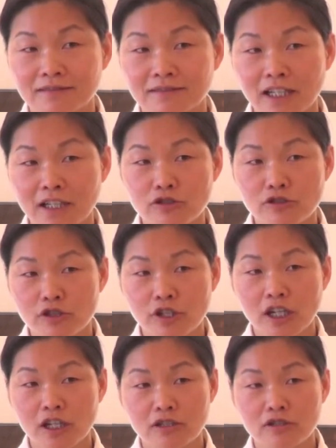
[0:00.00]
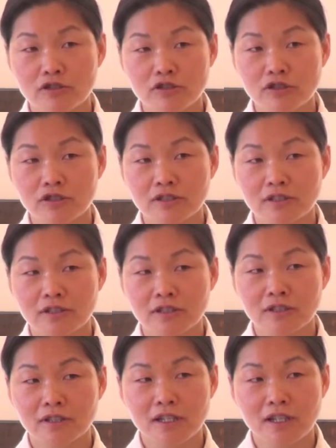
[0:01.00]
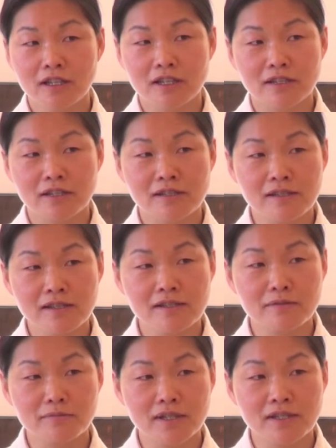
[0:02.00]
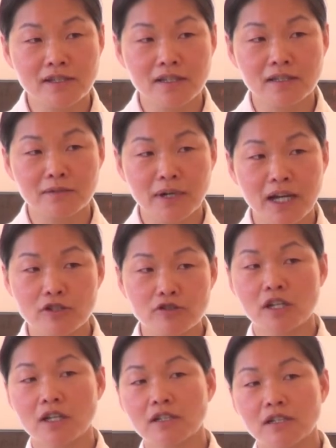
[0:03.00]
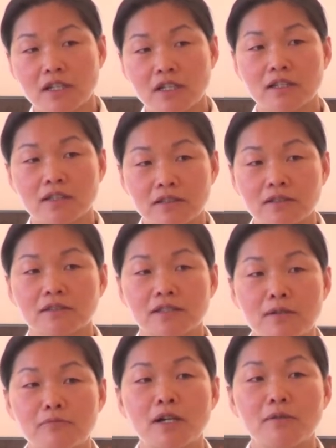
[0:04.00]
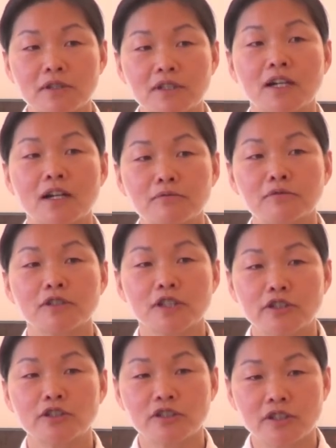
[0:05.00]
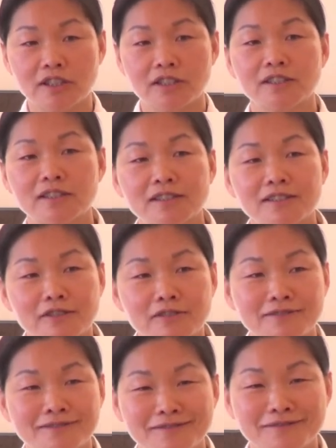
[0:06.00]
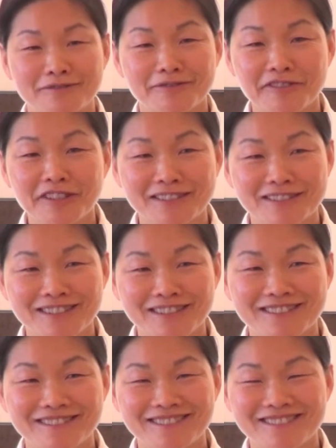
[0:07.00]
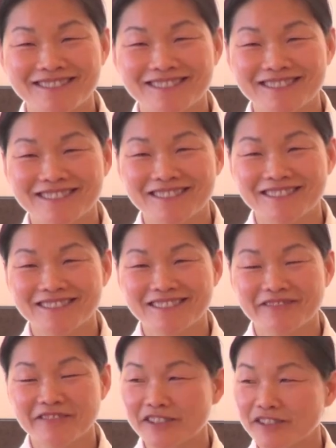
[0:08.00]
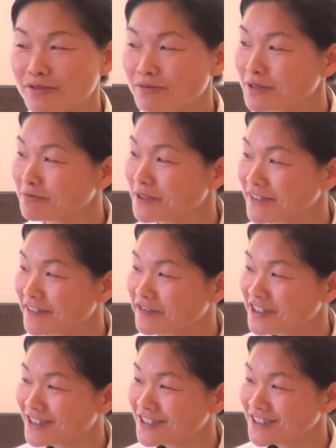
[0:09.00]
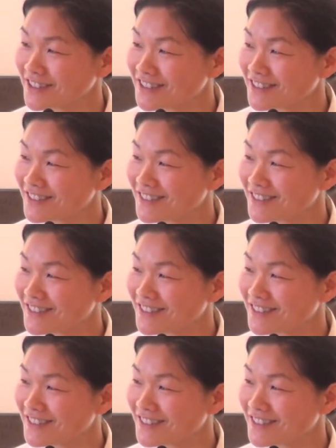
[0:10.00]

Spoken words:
Can you change the sesame seed by chanting Namo Amitabha in your field, vegetable fields?"